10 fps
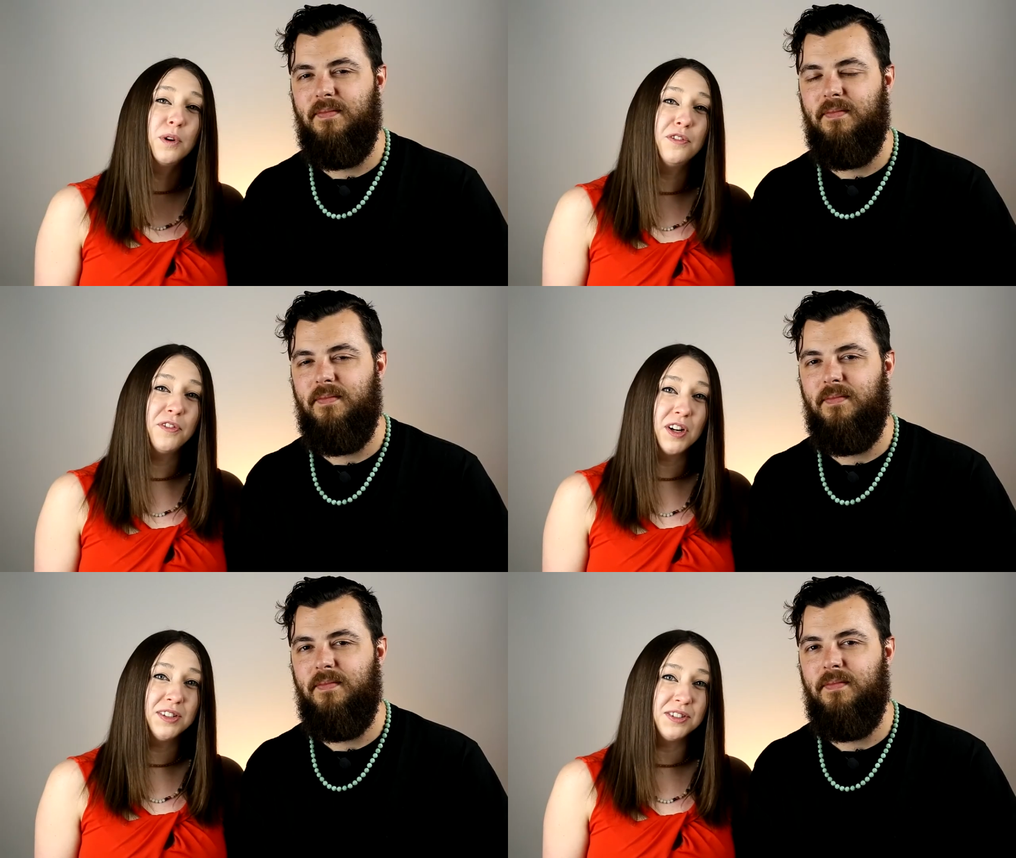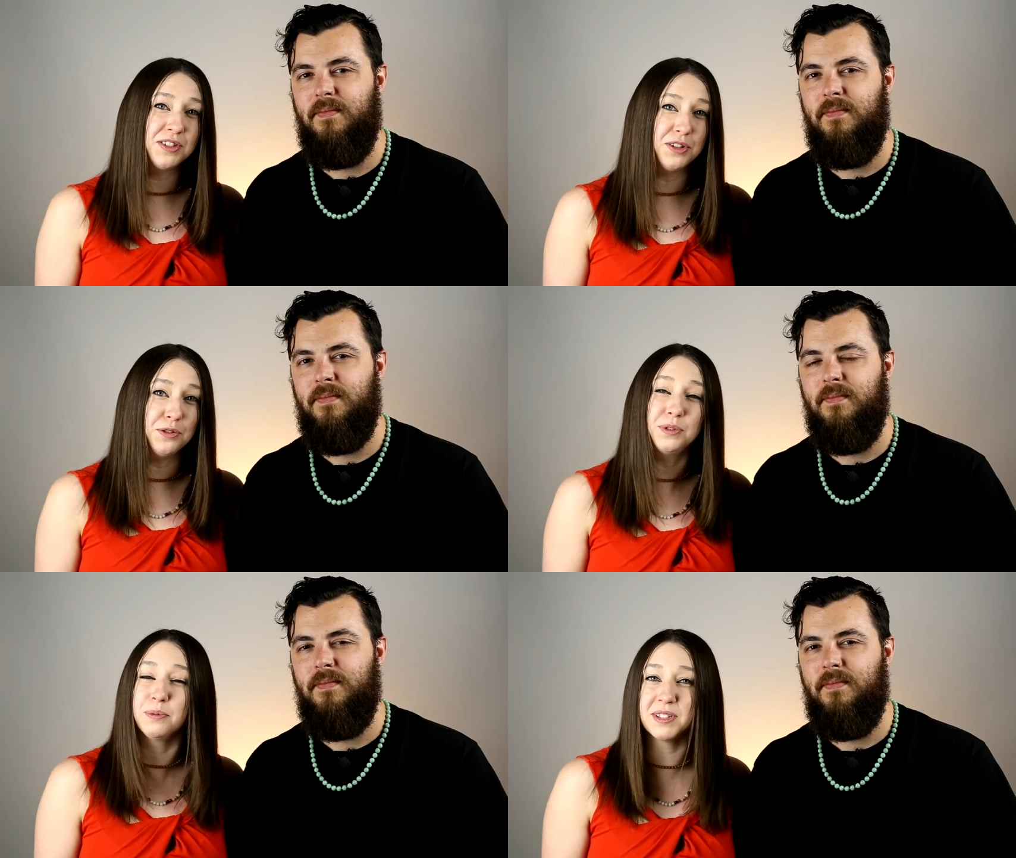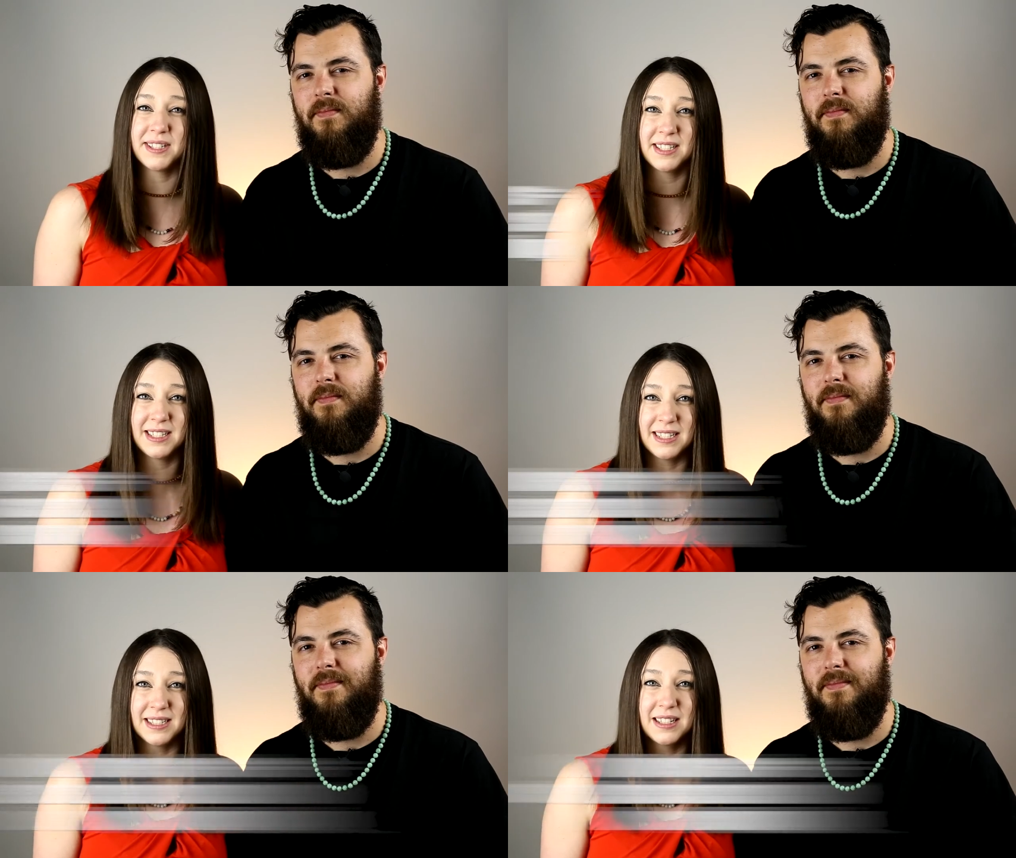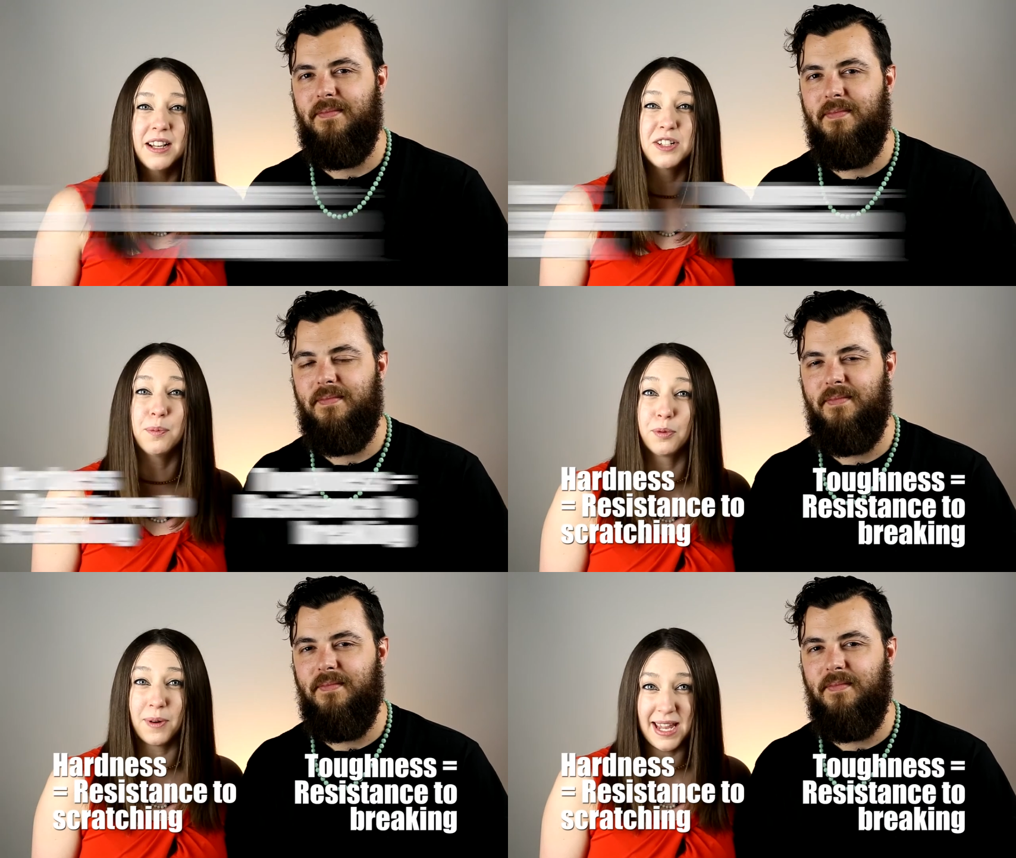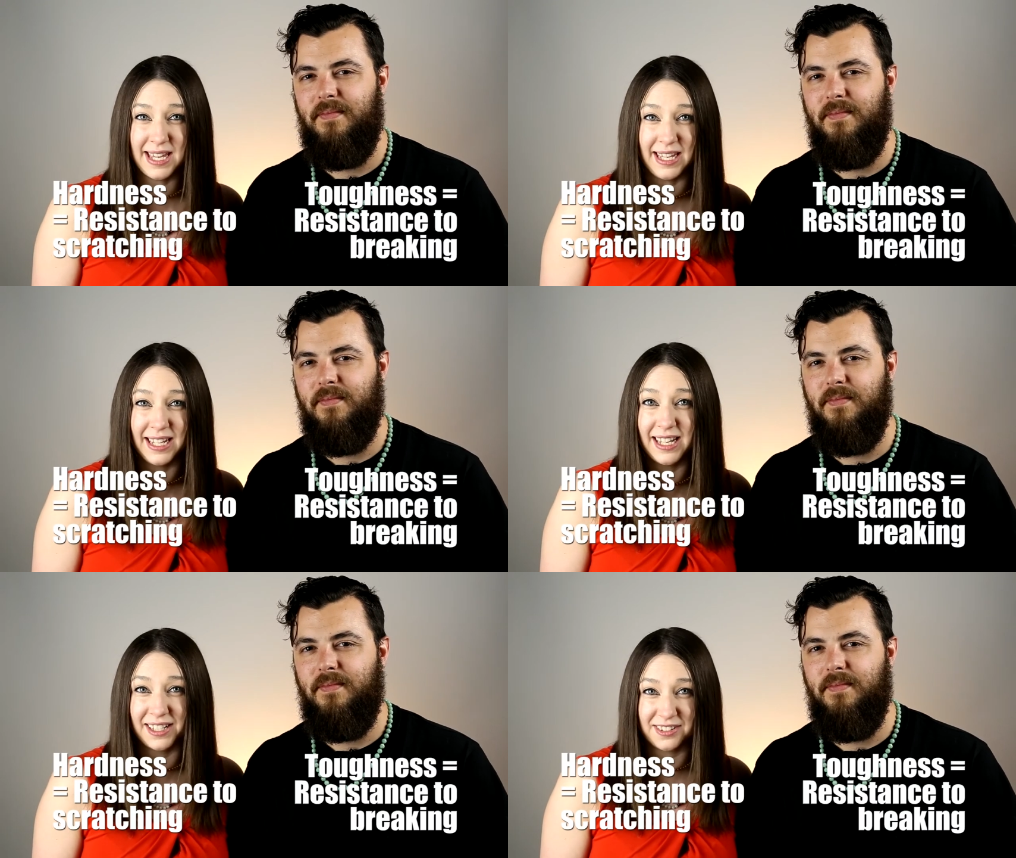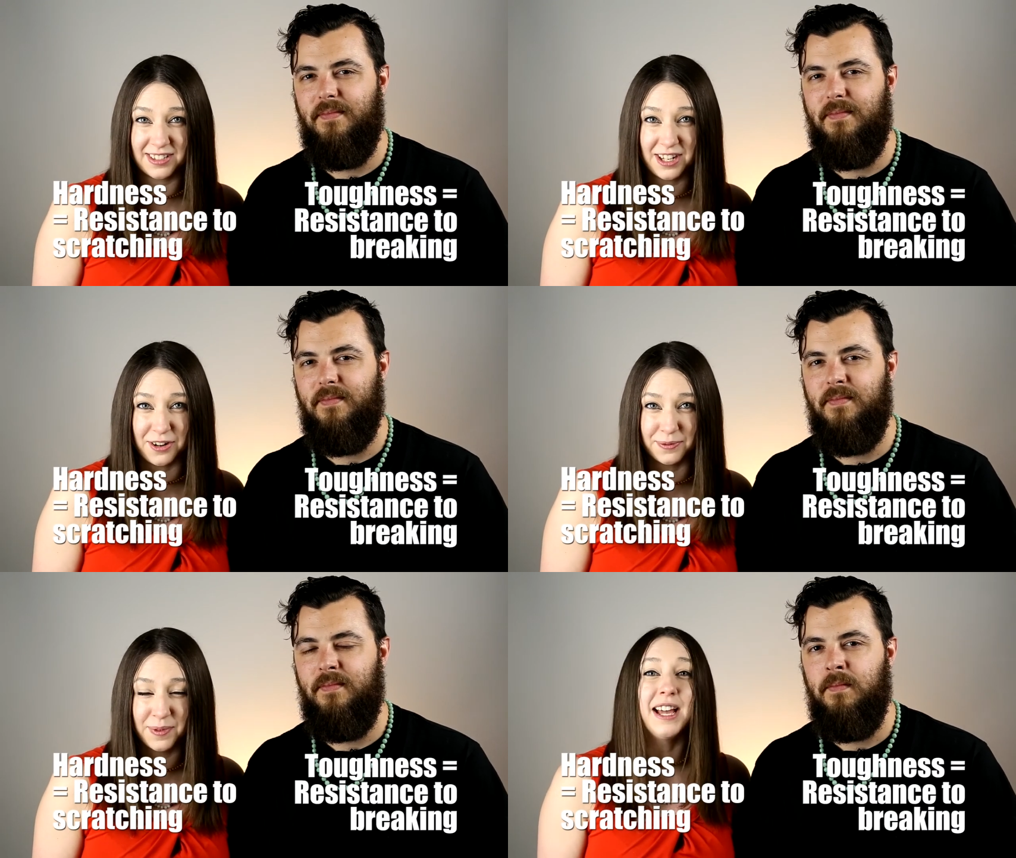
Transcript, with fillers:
Speaker 1: refers to the resistance to breaking in a stone,